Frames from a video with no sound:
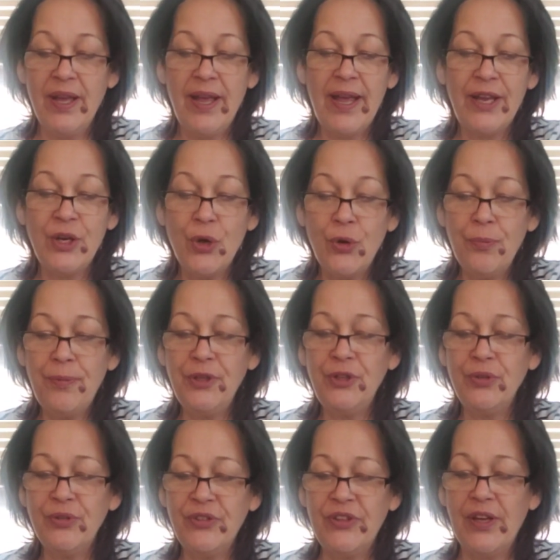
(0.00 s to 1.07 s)
and open
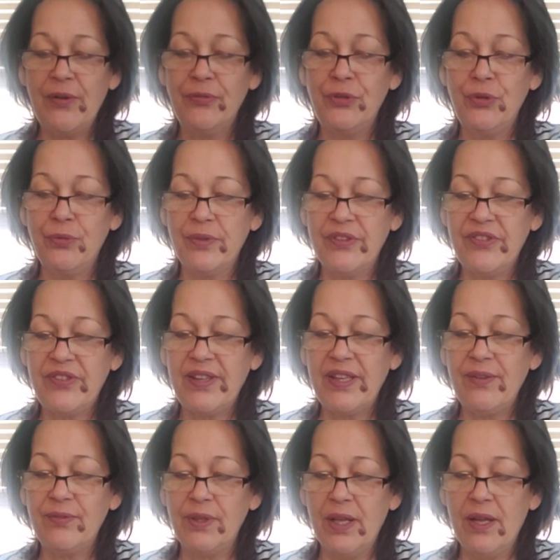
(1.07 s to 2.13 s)
yourself to
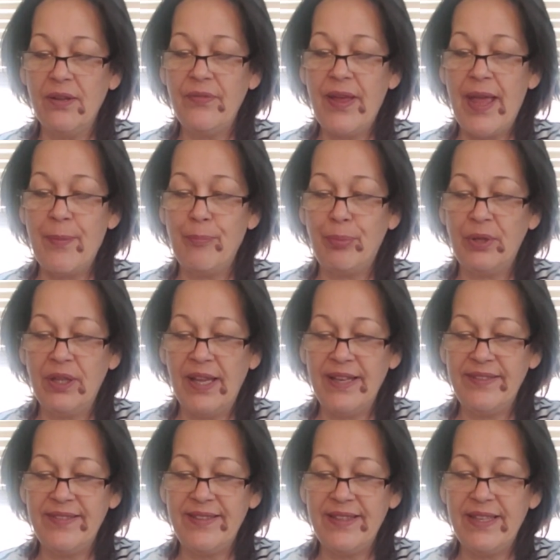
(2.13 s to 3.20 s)
receive love and
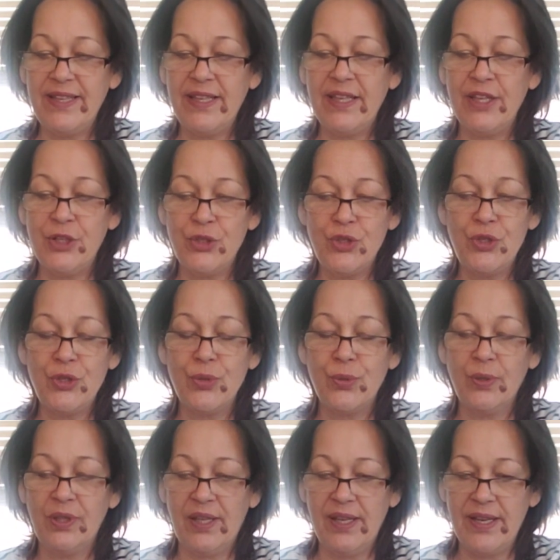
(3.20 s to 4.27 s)
plenty into
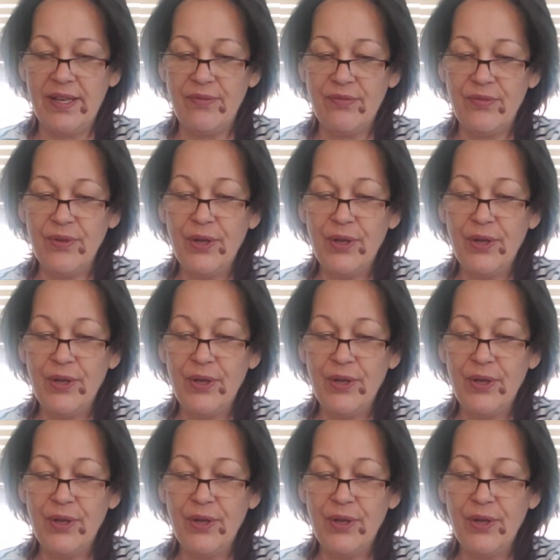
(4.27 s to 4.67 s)
your life.